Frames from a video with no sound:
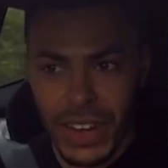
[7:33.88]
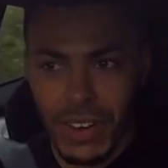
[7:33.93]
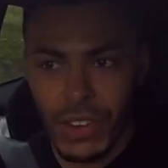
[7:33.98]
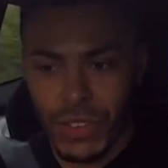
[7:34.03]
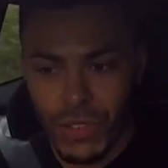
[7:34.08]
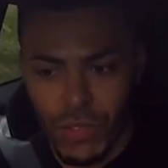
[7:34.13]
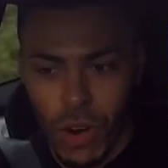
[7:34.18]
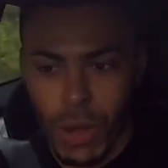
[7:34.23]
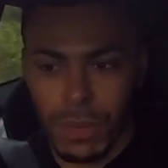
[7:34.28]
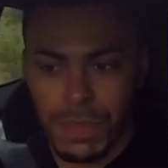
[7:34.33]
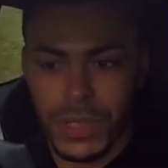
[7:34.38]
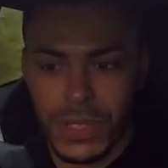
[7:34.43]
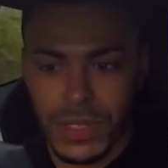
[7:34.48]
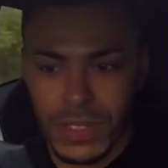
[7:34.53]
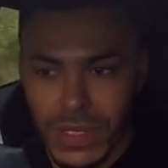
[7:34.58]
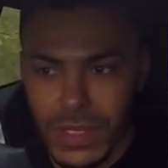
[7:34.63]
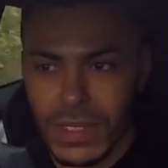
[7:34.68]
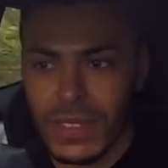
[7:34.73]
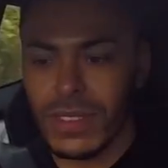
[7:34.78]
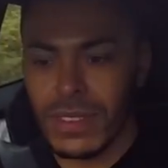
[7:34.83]
hear it drops a
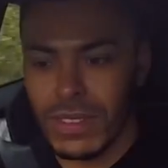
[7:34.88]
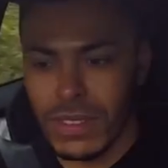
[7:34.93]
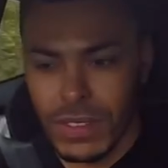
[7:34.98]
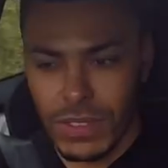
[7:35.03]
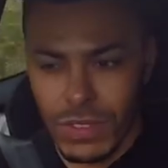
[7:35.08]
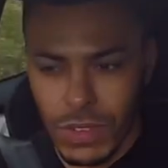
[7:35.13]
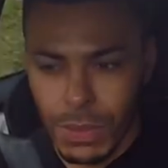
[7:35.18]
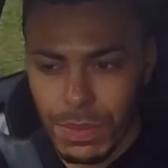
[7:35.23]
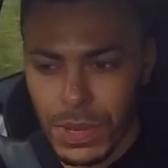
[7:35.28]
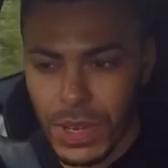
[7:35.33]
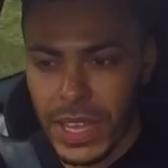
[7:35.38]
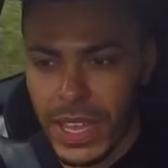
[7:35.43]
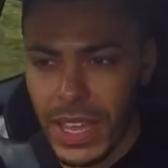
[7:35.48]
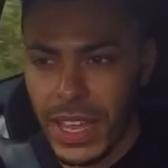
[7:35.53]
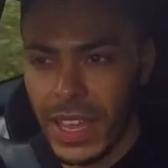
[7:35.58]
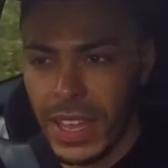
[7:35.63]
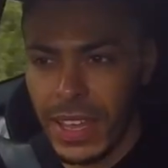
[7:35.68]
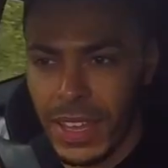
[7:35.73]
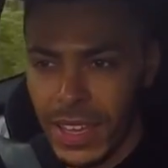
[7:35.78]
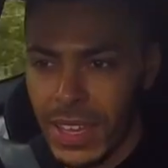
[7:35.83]

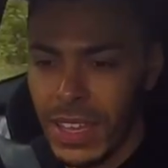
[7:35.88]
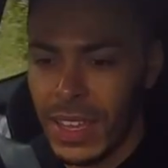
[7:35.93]
gear.